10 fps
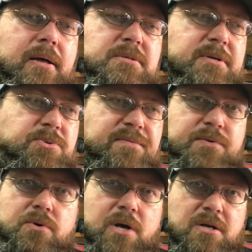especially with
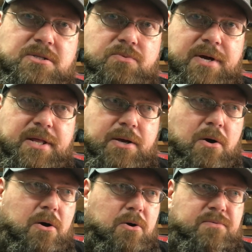fuel costs the way they
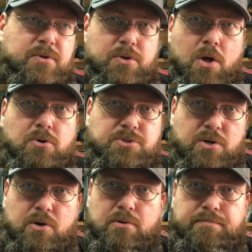are, over the long
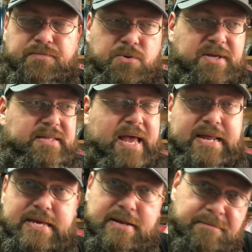term, you get that
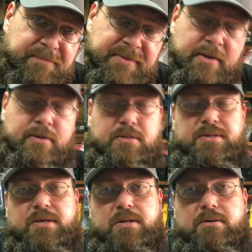in,
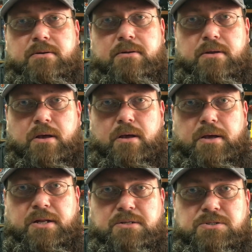then
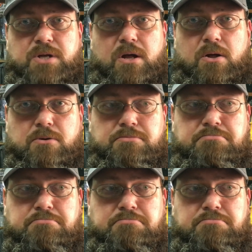and installed,